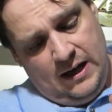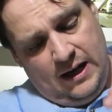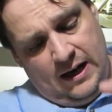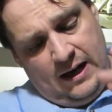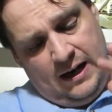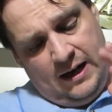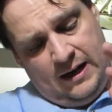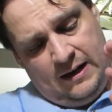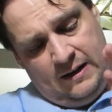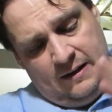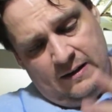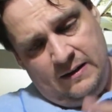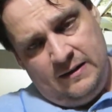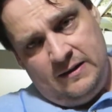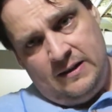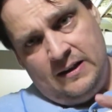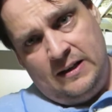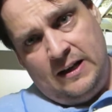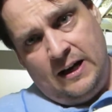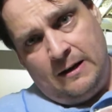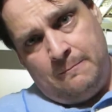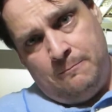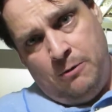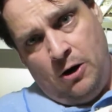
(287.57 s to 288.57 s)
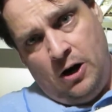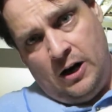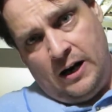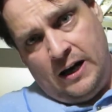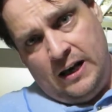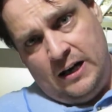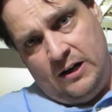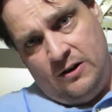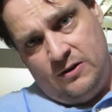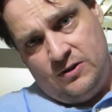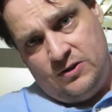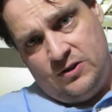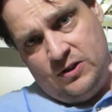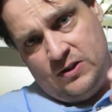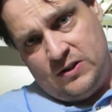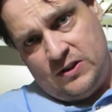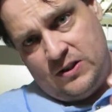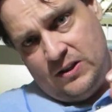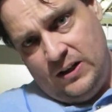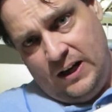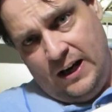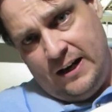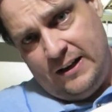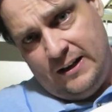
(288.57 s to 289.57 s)
the neck pocket here is
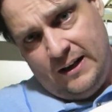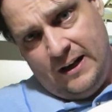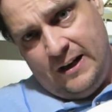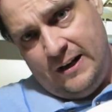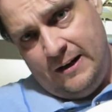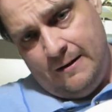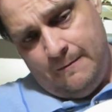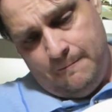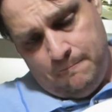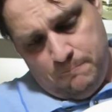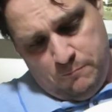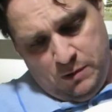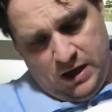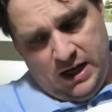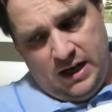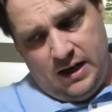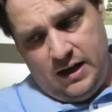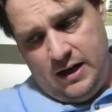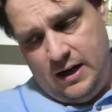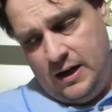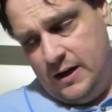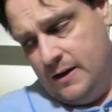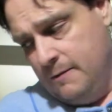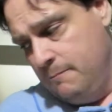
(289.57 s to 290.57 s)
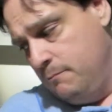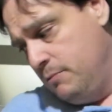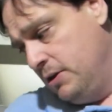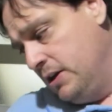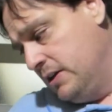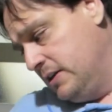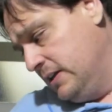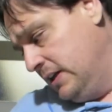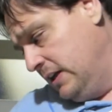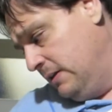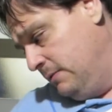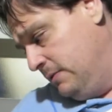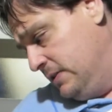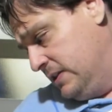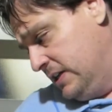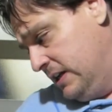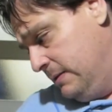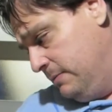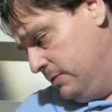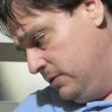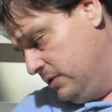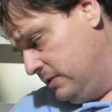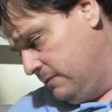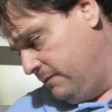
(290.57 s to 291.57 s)
just slightly big, but I was
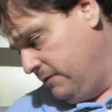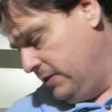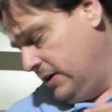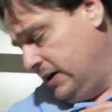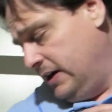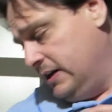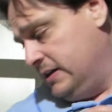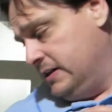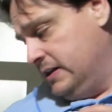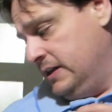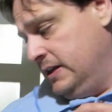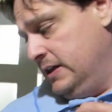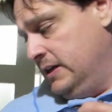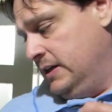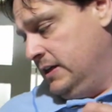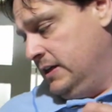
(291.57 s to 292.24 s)
able to find